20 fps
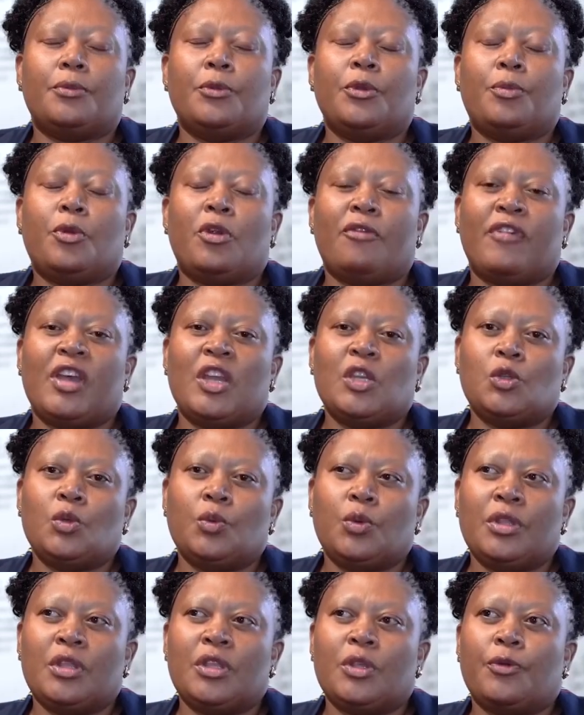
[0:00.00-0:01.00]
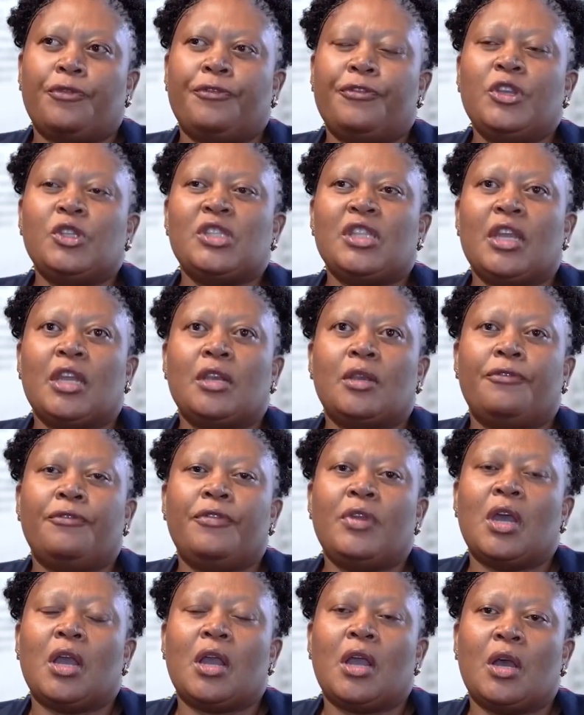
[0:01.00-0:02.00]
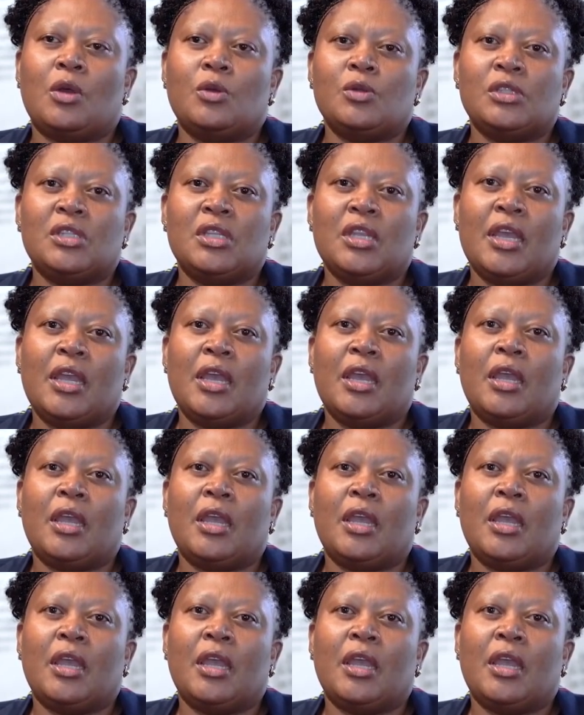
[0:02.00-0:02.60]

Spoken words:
We provide you with your fee state fee accounts,